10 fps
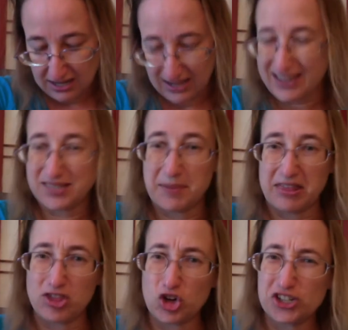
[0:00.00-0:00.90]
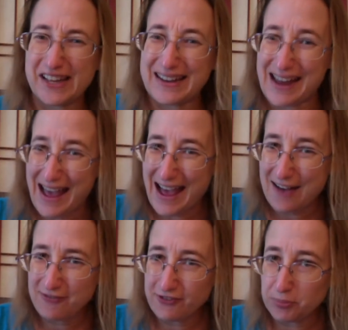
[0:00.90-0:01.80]
I guess, my third and a
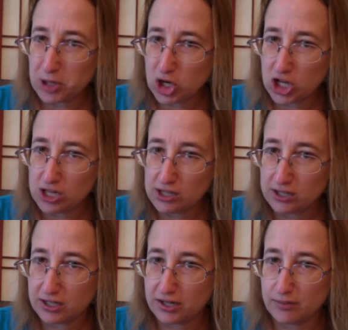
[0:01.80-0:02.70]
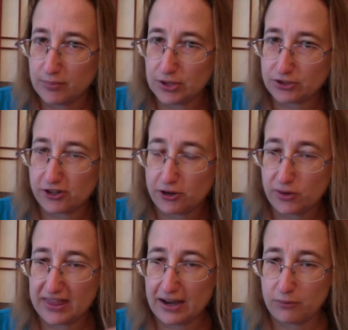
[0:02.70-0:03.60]
half ball. So
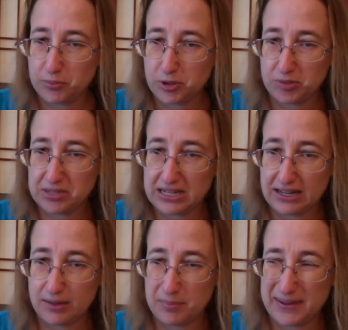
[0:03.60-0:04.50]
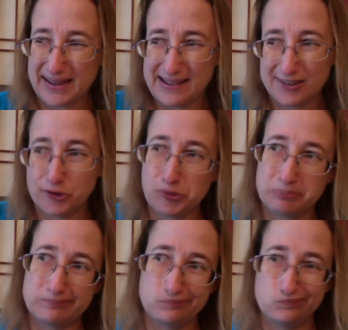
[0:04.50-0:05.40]
that would put me at about
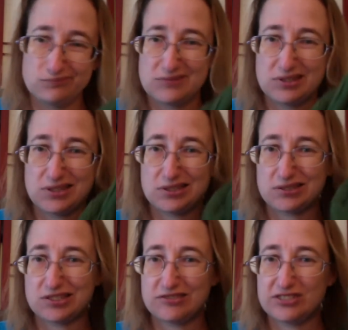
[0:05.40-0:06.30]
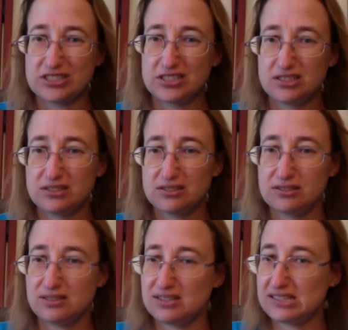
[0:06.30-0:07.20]

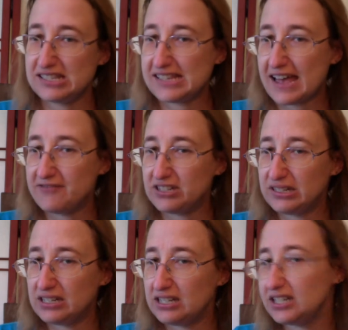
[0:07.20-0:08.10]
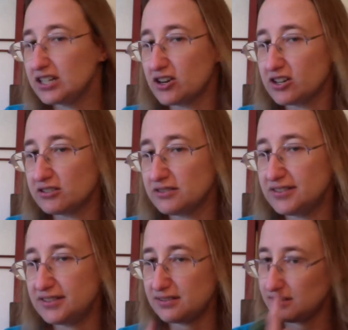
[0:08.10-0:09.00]
770
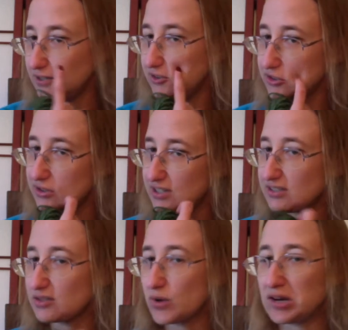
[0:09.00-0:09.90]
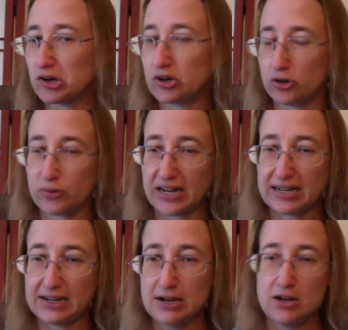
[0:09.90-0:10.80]
yards in this sweater already.